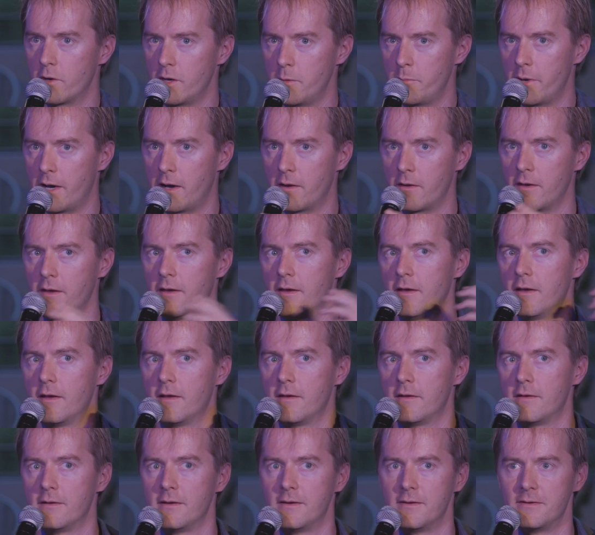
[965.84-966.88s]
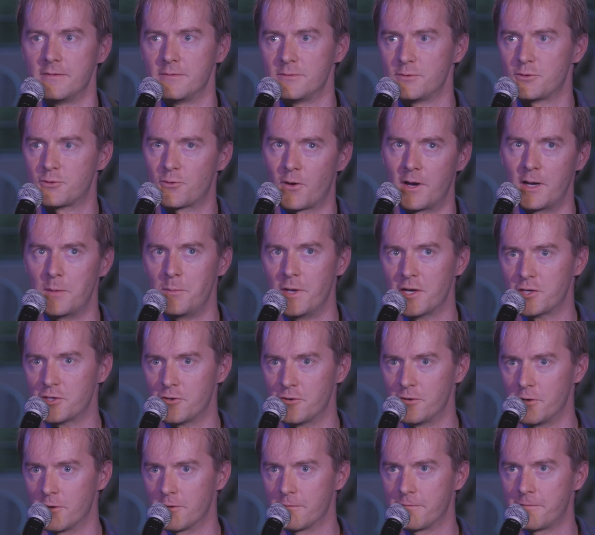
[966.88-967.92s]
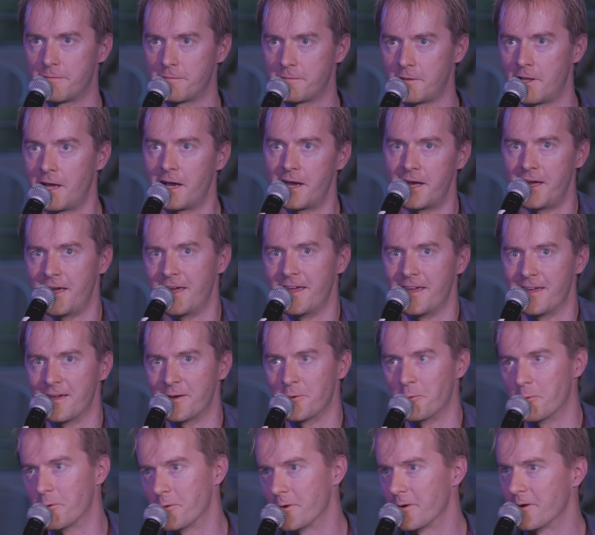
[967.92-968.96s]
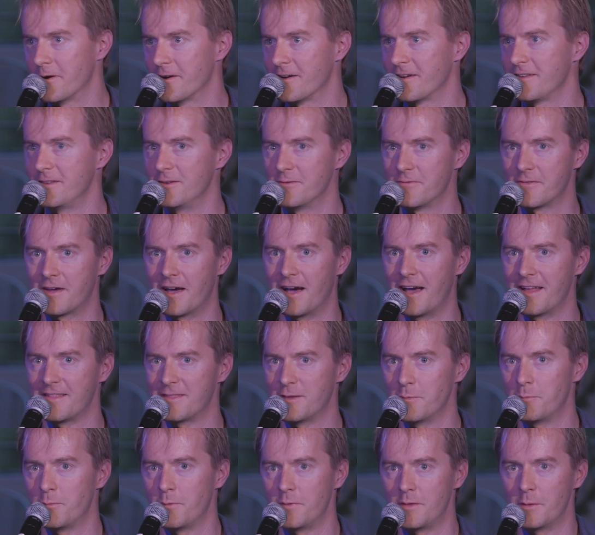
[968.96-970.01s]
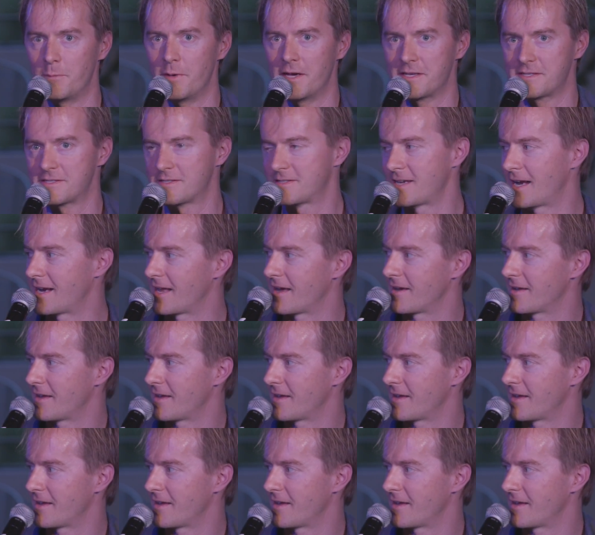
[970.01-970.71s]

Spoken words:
worry about trying to make sure you're flying or you've got the best time.